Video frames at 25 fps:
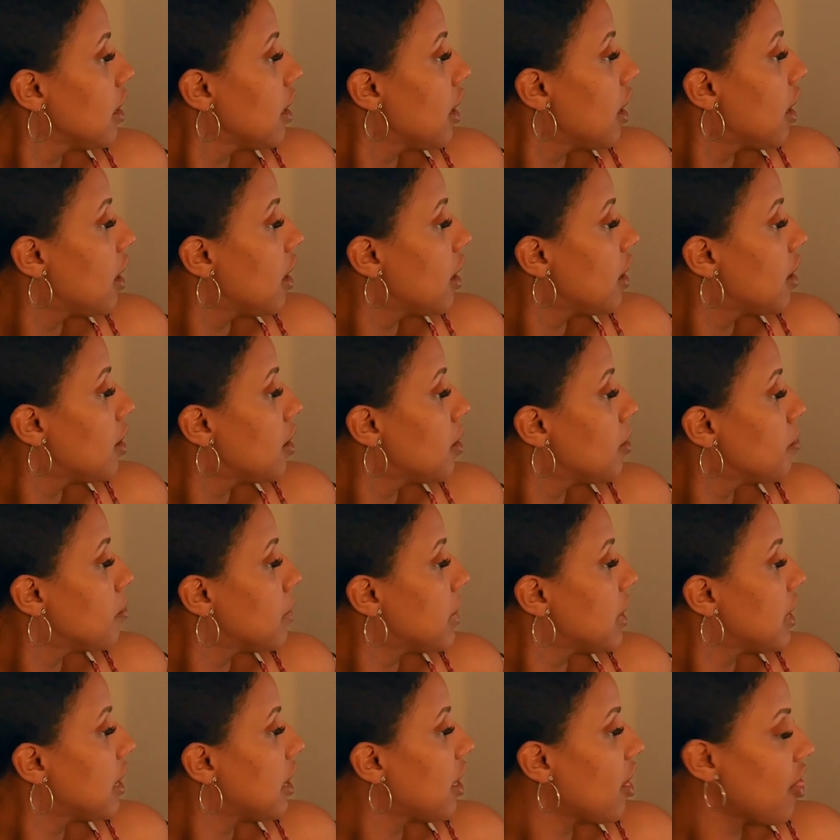The
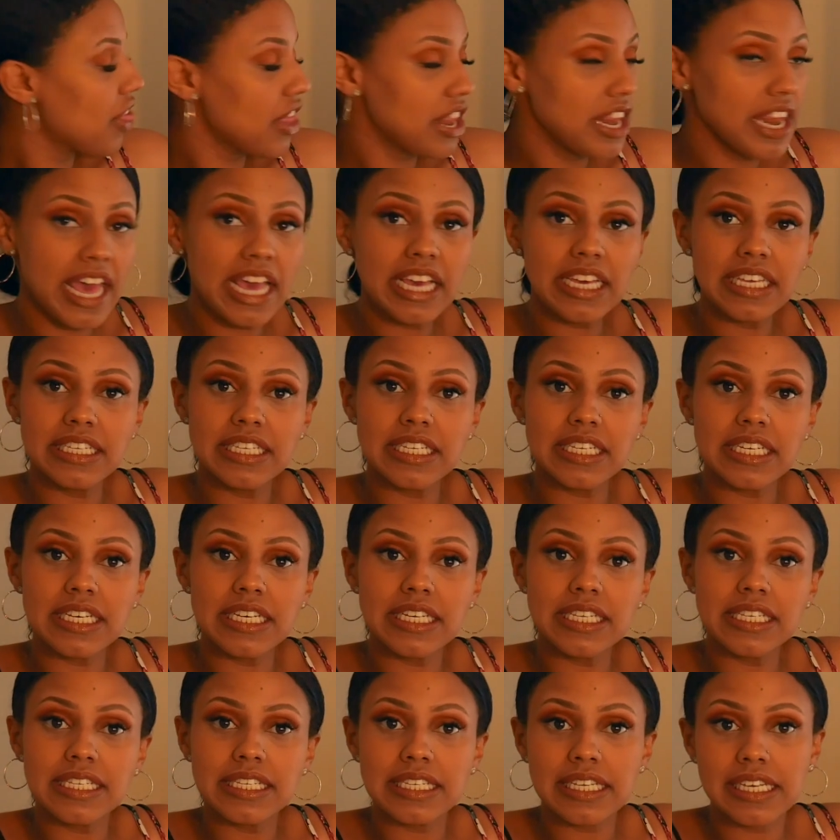next
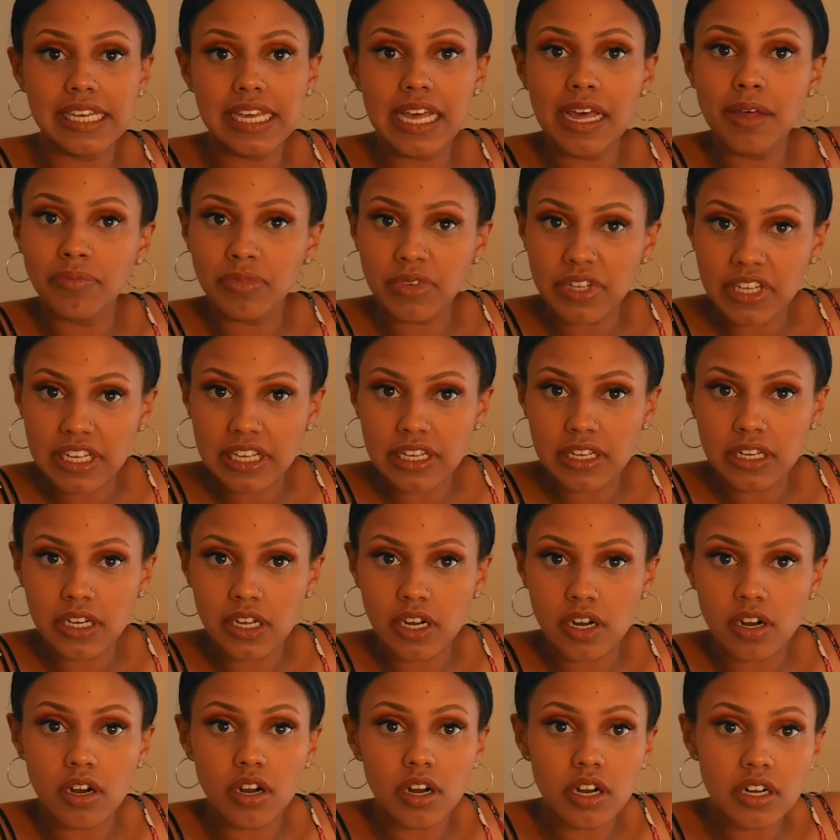is EMD,
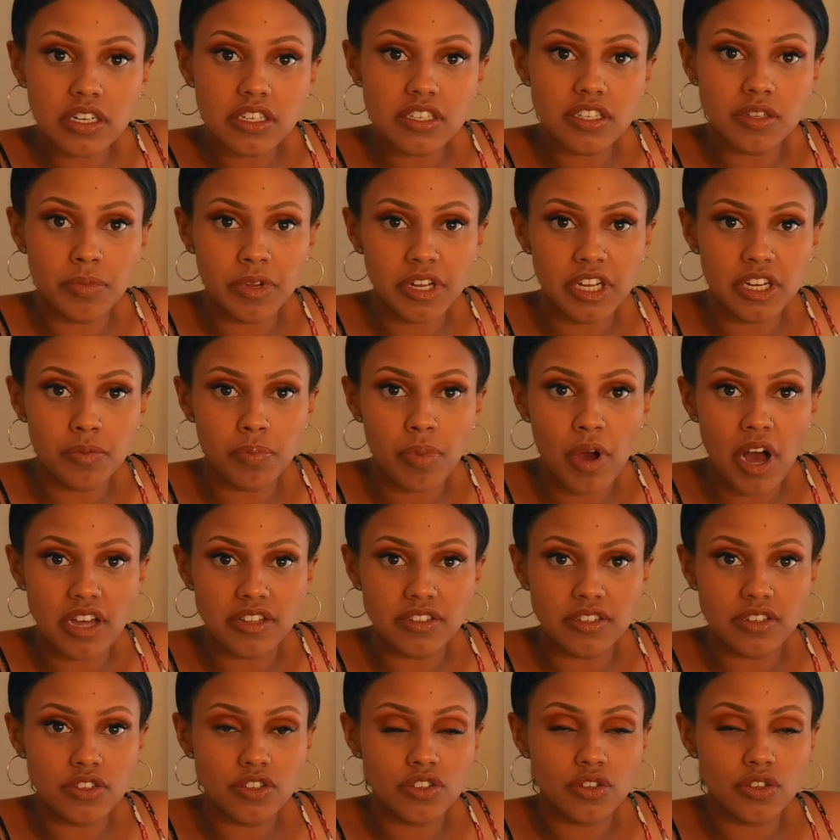Earnest Money Deposit.